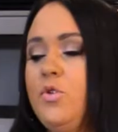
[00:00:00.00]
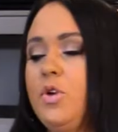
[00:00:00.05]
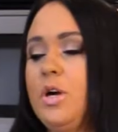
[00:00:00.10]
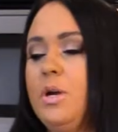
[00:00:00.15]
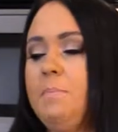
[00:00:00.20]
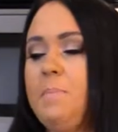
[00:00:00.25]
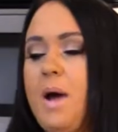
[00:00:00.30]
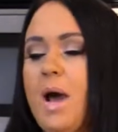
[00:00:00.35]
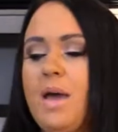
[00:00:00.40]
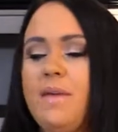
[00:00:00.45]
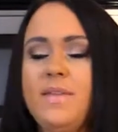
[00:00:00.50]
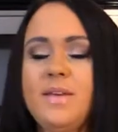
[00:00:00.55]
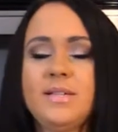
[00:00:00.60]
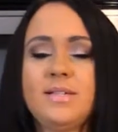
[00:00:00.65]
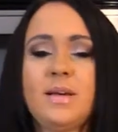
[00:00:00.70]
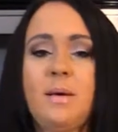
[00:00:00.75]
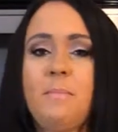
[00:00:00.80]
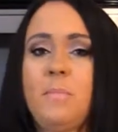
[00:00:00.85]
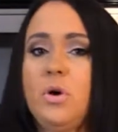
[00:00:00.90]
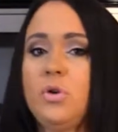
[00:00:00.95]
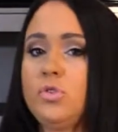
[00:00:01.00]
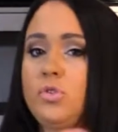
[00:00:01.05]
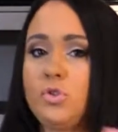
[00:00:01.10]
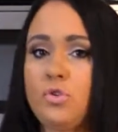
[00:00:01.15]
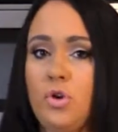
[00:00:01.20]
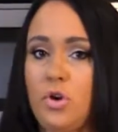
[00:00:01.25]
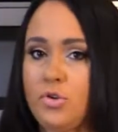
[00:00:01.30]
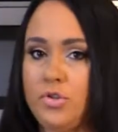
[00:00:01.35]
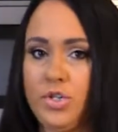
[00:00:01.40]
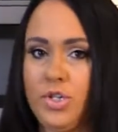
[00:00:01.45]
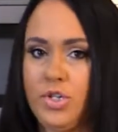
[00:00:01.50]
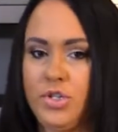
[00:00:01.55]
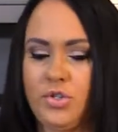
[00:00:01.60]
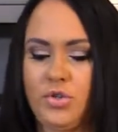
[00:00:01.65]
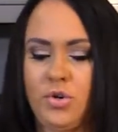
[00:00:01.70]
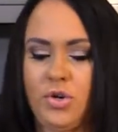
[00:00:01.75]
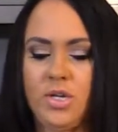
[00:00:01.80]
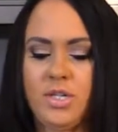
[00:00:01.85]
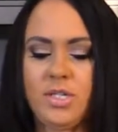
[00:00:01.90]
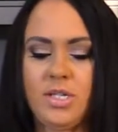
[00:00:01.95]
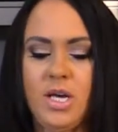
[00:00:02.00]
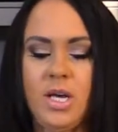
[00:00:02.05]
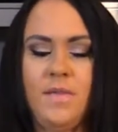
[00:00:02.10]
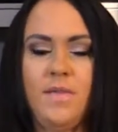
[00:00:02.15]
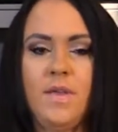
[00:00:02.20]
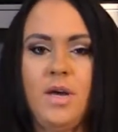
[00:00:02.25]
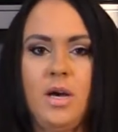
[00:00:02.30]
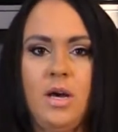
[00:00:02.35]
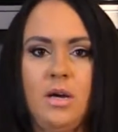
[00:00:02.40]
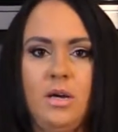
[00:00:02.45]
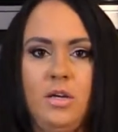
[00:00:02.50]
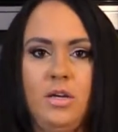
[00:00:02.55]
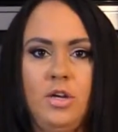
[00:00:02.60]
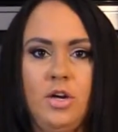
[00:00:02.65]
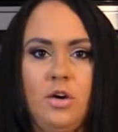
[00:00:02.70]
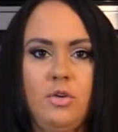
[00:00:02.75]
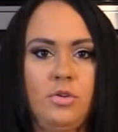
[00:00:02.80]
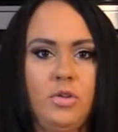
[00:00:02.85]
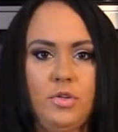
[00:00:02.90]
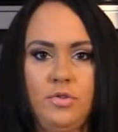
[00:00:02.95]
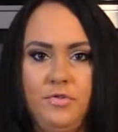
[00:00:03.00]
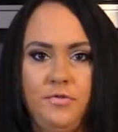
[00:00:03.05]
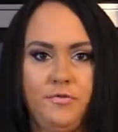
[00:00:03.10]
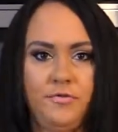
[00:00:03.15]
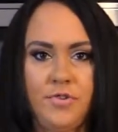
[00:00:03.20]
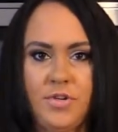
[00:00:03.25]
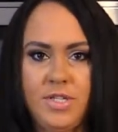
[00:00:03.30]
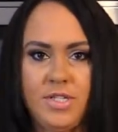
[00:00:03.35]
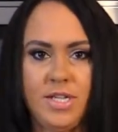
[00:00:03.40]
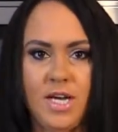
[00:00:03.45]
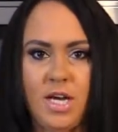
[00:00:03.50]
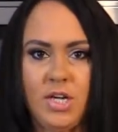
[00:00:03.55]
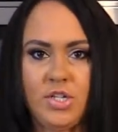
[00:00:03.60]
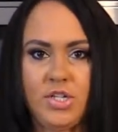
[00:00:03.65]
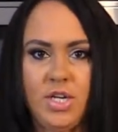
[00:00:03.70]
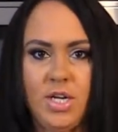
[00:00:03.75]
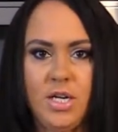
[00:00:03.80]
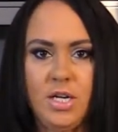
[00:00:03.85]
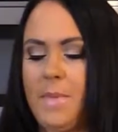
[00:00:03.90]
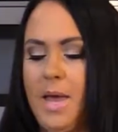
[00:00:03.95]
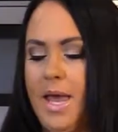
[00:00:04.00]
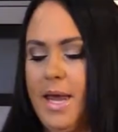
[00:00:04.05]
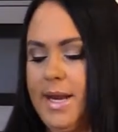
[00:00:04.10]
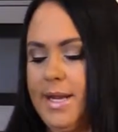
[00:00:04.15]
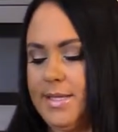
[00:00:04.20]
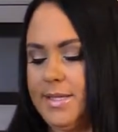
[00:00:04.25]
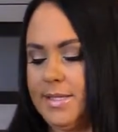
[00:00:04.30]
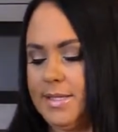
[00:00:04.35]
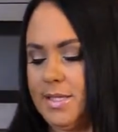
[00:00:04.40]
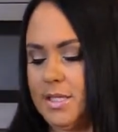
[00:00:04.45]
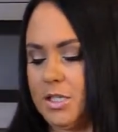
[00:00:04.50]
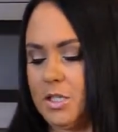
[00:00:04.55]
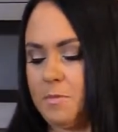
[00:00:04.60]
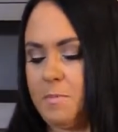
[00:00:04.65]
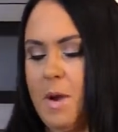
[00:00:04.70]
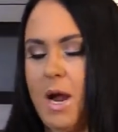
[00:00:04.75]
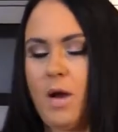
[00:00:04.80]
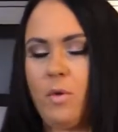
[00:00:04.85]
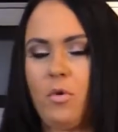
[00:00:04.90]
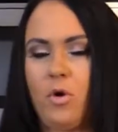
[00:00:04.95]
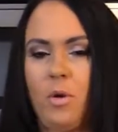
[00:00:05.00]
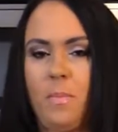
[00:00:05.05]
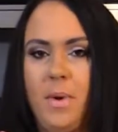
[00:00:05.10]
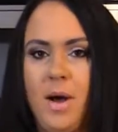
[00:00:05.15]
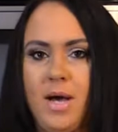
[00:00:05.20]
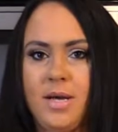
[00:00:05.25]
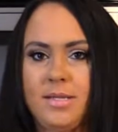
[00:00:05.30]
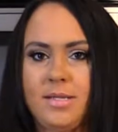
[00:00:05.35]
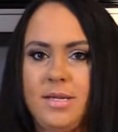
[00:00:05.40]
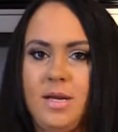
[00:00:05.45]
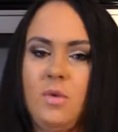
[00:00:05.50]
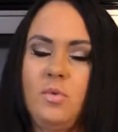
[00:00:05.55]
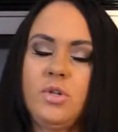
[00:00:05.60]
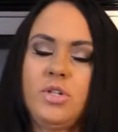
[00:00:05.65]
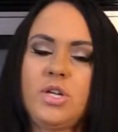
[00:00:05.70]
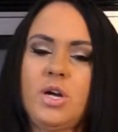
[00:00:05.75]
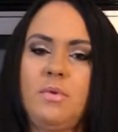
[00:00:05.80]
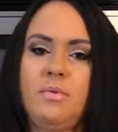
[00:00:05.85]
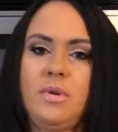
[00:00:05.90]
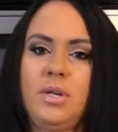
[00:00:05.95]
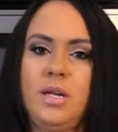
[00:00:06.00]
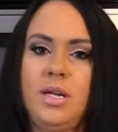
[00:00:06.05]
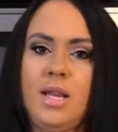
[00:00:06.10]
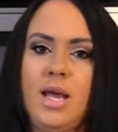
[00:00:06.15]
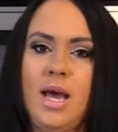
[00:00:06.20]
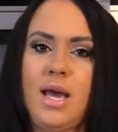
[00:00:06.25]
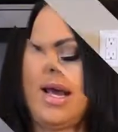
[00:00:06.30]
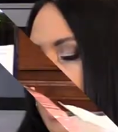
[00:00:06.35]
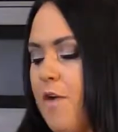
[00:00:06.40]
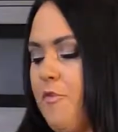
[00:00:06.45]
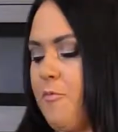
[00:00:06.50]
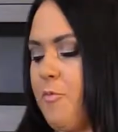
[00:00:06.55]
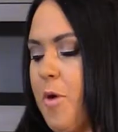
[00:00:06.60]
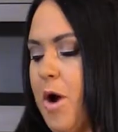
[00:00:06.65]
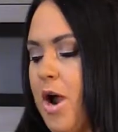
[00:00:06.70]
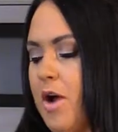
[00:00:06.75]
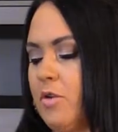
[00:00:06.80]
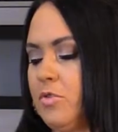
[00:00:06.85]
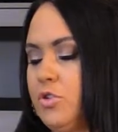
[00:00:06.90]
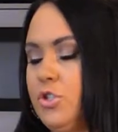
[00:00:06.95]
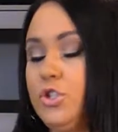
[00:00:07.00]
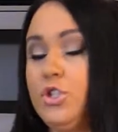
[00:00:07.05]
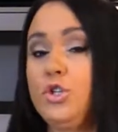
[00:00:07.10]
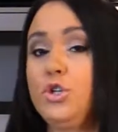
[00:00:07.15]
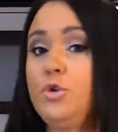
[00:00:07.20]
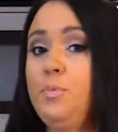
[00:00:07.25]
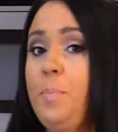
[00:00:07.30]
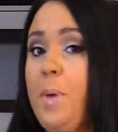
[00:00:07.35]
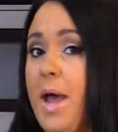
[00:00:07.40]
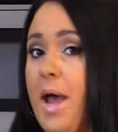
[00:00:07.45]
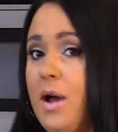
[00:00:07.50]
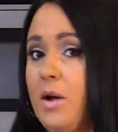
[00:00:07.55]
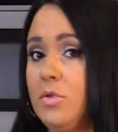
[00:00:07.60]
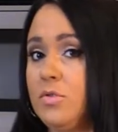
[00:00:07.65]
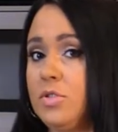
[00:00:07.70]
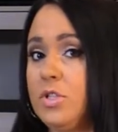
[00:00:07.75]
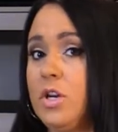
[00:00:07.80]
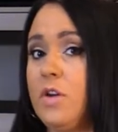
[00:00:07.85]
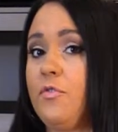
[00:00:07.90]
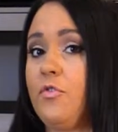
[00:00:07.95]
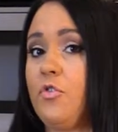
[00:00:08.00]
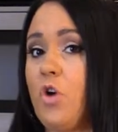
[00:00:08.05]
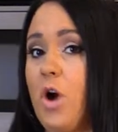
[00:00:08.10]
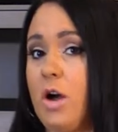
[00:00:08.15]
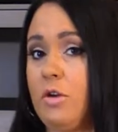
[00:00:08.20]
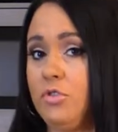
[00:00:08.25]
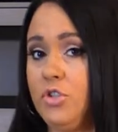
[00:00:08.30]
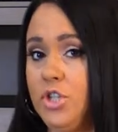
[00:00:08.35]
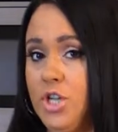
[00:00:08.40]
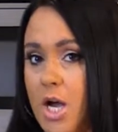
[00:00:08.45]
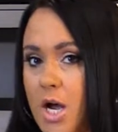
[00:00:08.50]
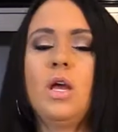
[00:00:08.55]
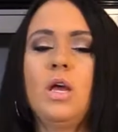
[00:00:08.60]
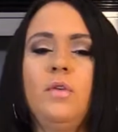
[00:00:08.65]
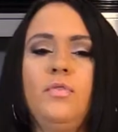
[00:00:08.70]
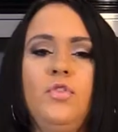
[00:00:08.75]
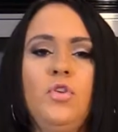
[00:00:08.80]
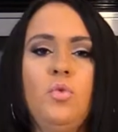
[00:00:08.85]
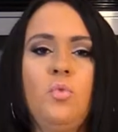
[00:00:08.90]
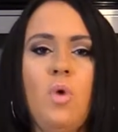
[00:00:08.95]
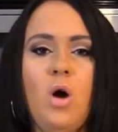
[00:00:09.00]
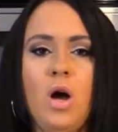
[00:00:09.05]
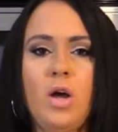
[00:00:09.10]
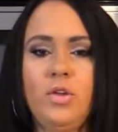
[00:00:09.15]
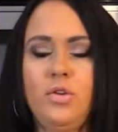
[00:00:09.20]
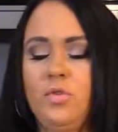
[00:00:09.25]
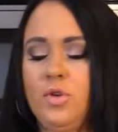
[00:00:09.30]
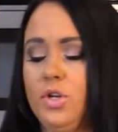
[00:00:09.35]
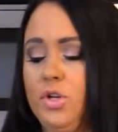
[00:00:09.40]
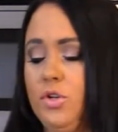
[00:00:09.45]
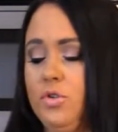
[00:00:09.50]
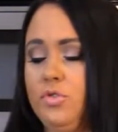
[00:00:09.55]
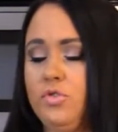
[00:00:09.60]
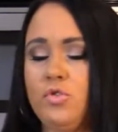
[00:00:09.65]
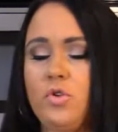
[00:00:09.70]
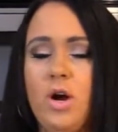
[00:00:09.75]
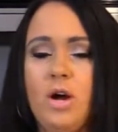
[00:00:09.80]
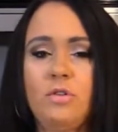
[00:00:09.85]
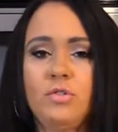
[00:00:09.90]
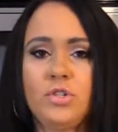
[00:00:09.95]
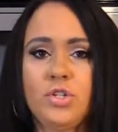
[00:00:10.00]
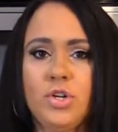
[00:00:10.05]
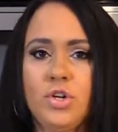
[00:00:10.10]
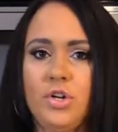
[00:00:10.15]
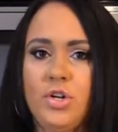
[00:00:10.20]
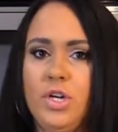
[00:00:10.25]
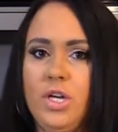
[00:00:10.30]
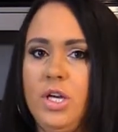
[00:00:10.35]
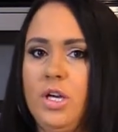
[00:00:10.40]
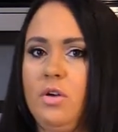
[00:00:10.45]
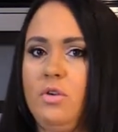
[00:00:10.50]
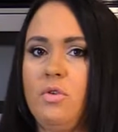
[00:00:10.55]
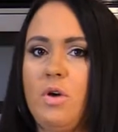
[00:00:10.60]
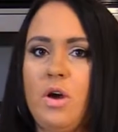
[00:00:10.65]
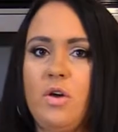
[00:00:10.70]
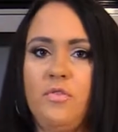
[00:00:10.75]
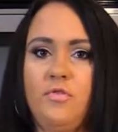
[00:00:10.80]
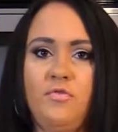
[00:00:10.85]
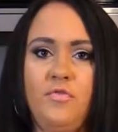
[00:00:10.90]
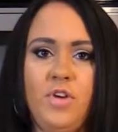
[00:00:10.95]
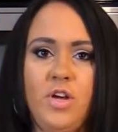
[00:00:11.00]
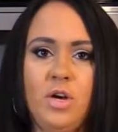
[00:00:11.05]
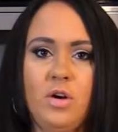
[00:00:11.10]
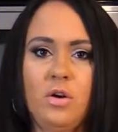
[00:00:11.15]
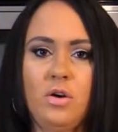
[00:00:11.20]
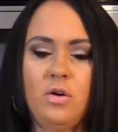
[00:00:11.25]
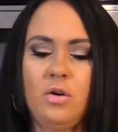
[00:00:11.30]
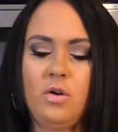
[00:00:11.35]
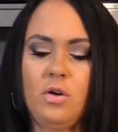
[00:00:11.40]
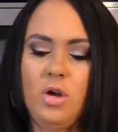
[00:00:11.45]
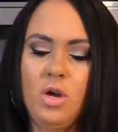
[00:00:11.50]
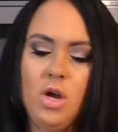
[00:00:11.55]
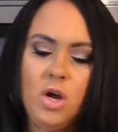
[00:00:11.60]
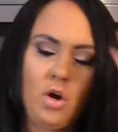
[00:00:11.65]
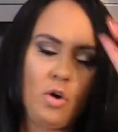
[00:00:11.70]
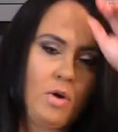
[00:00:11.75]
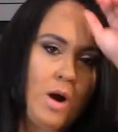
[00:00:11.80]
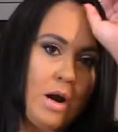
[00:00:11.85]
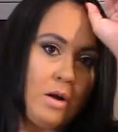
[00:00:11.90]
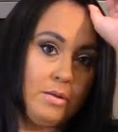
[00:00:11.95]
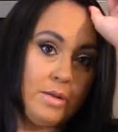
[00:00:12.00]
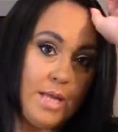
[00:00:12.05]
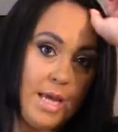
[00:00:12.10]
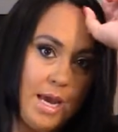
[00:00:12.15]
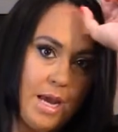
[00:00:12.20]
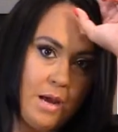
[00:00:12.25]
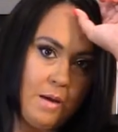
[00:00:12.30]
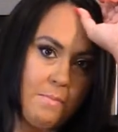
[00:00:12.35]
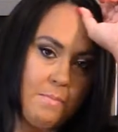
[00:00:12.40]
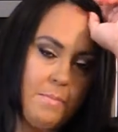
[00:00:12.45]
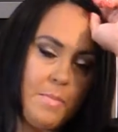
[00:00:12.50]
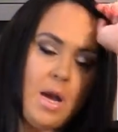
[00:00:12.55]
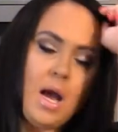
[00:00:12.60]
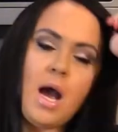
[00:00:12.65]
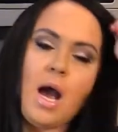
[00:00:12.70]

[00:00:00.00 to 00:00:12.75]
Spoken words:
can buy this at most grocery stores in the, gluten-free section, and it's the spiral pasta, which I really like. I've browned 2 pounds of ground chuck. If you want, you can use ground turkey, ground veal, ground lamb.